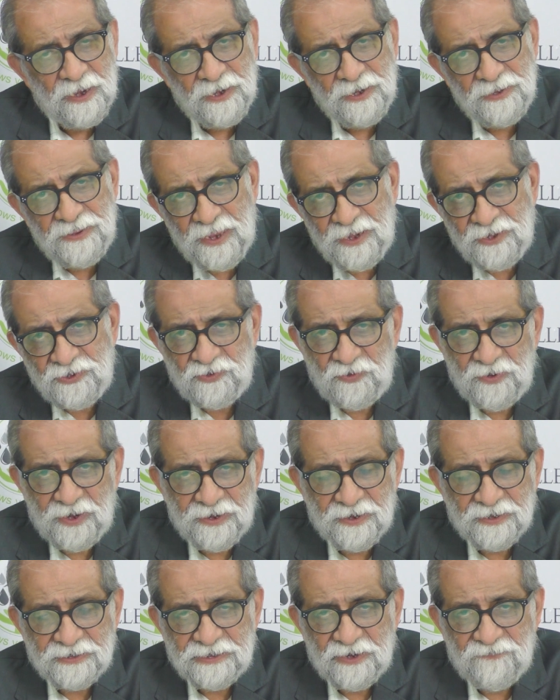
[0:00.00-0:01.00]
They're issued
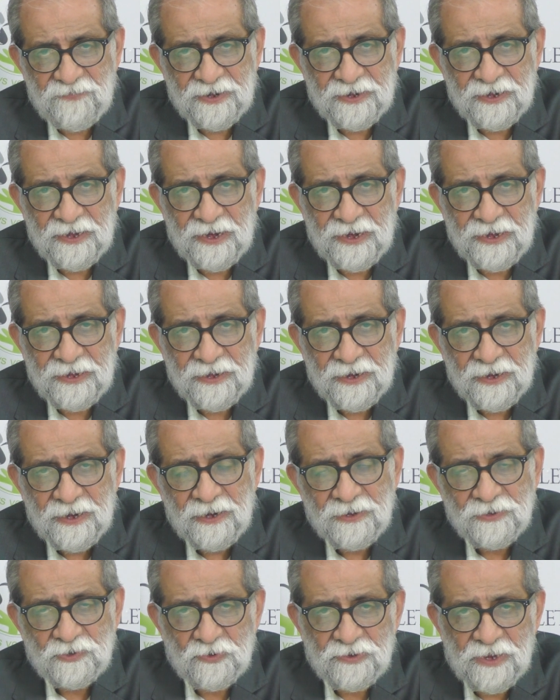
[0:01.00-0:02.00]
under 79.
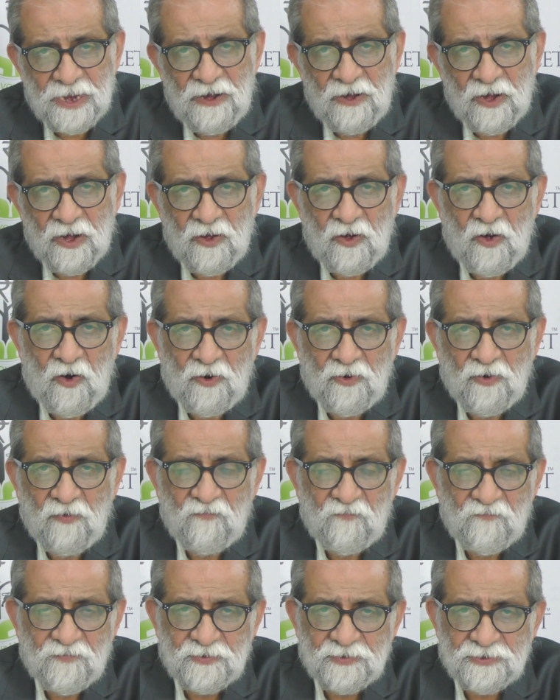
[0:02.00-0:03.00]
So there are a lot
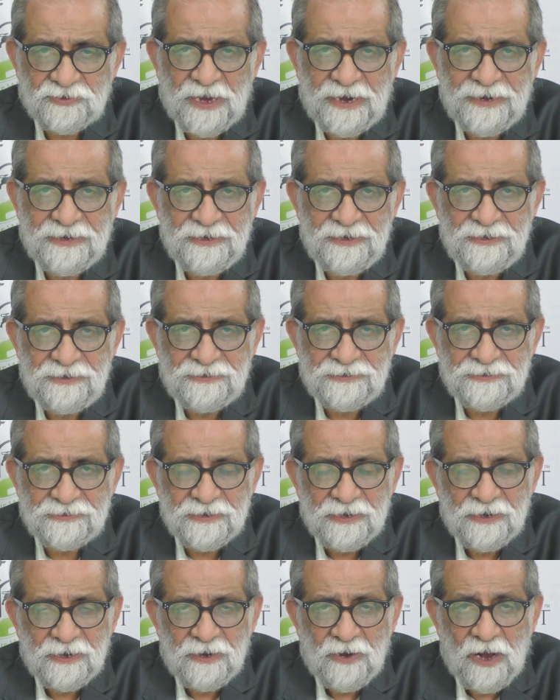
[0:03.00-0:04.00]
of societies,
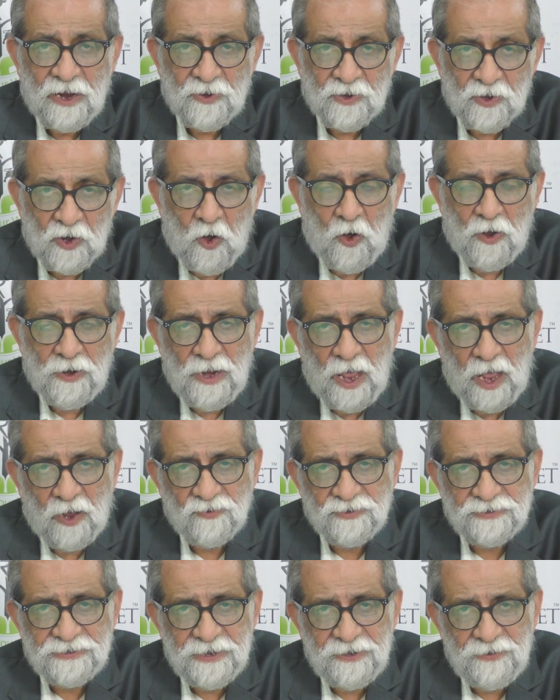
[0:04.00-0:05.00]

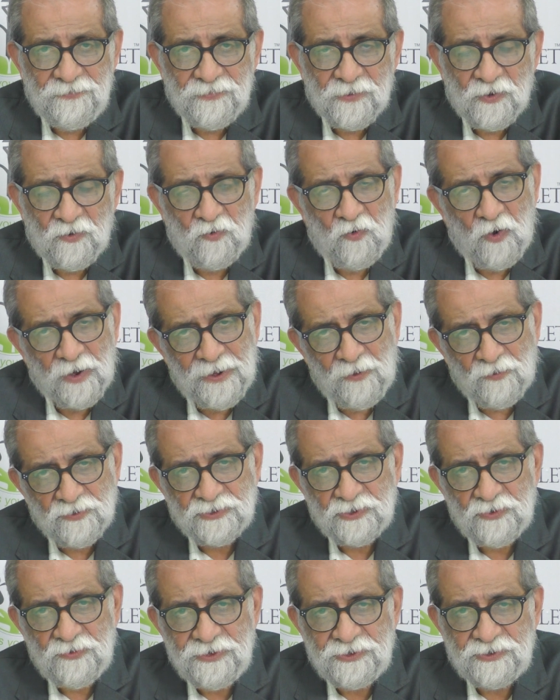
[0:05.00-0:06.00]
non-housing, who are
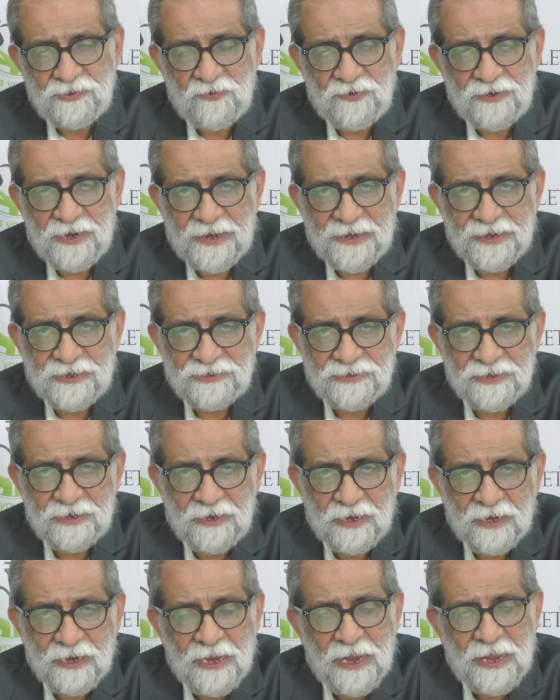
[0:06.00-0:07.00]
also issued
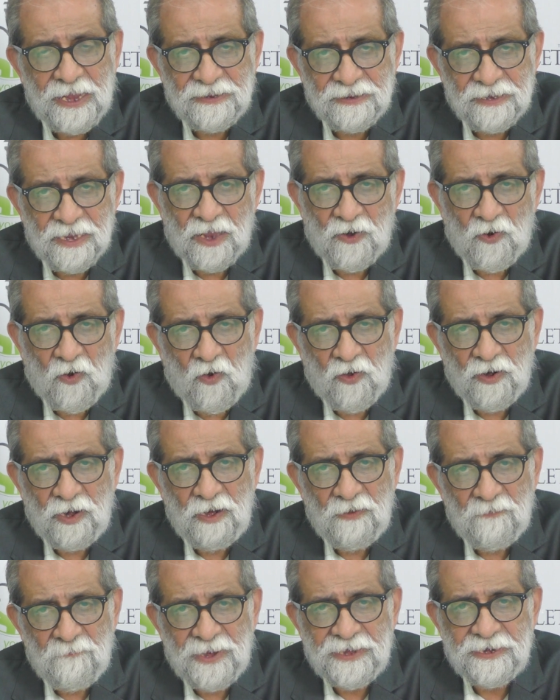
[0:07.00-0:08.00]
direction, and they are
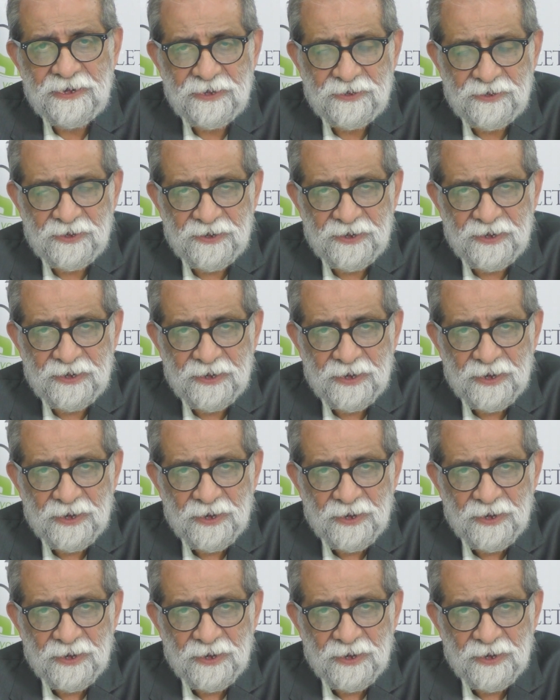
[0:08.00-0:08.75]
all mandatory.